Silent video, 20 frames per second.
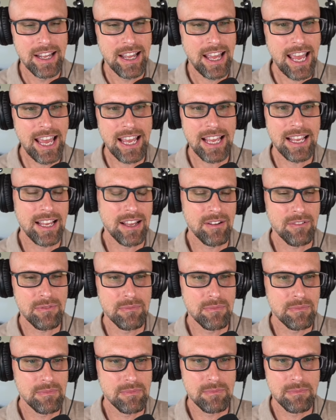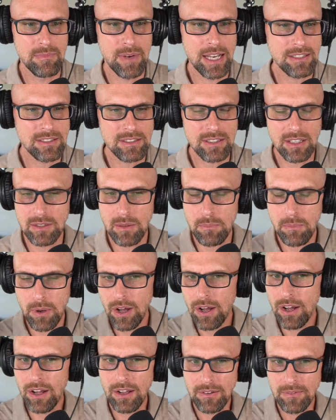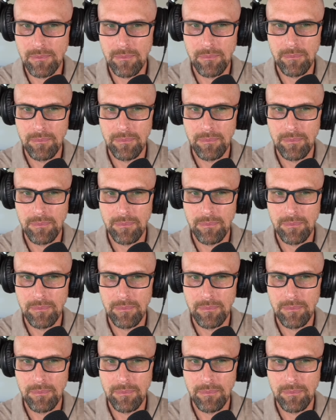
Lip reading: hey, if Mike's got the ball